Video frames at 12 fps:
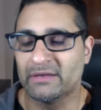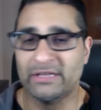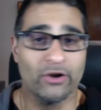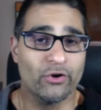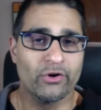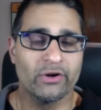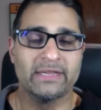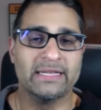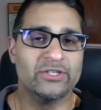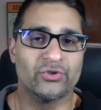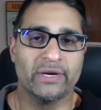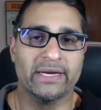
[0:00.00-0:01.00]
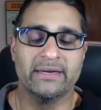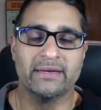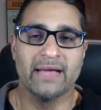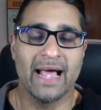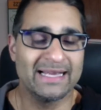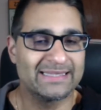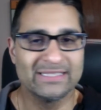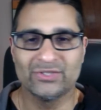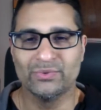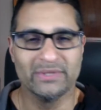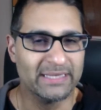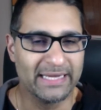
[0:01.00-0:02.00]
earn and they trade assets
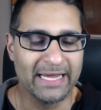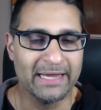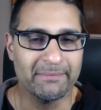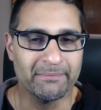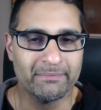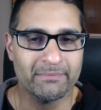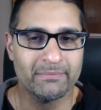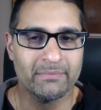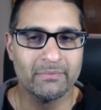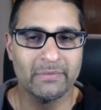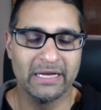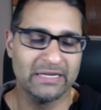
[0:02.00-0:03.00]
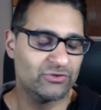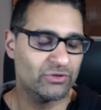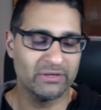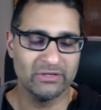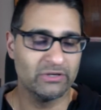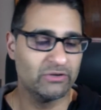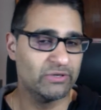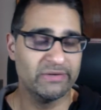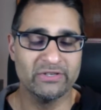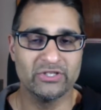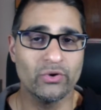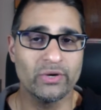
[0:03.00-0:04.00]
within the game, and even
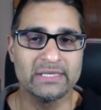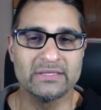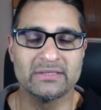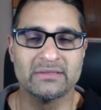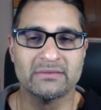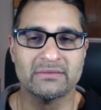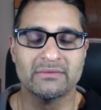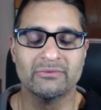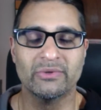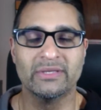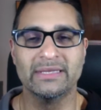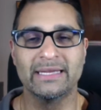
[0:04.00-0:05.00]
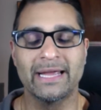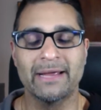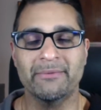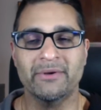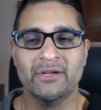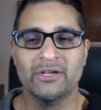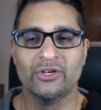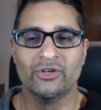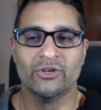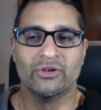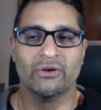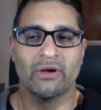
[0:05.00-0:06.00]
tokens within the game,
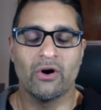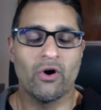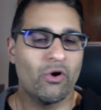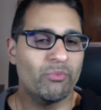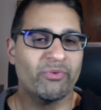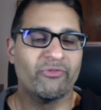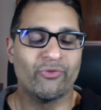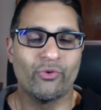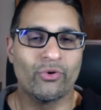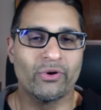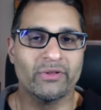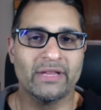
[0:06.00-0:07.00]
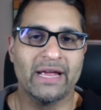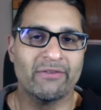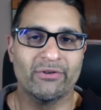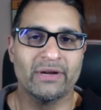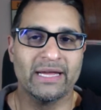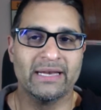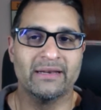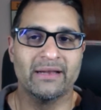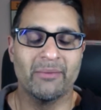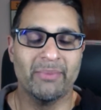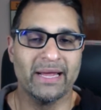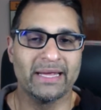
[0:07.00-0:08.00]
all before they ever hit a
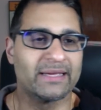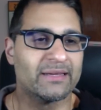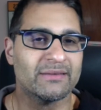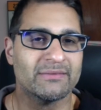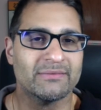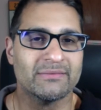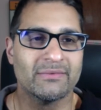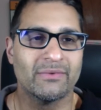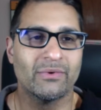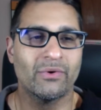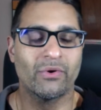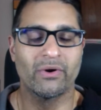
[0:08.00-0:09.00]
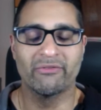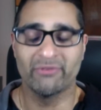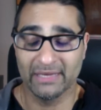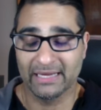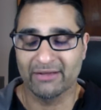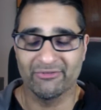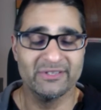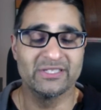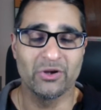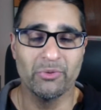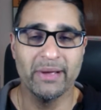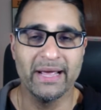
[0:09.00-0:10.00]
bank or like a
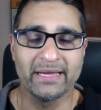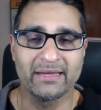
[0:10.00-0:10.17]
physical bank.